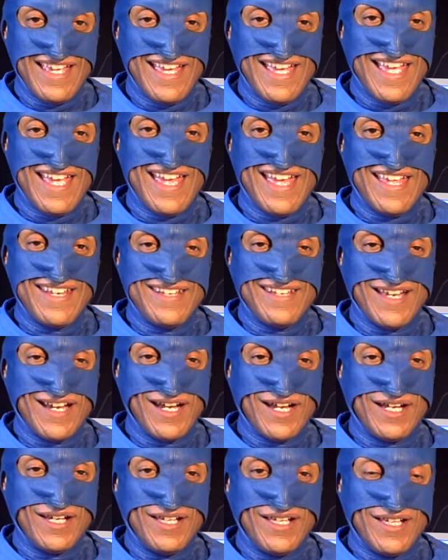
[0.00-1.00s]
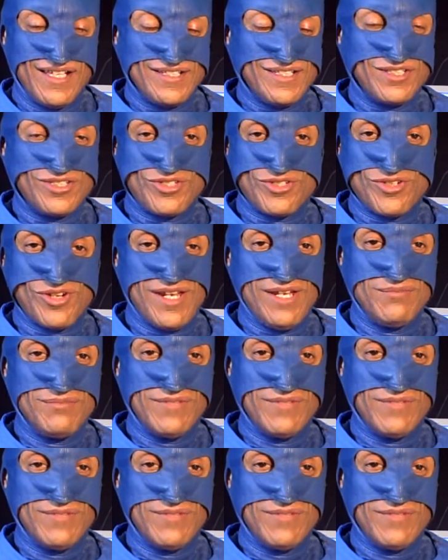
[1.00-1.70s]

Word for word: And just dream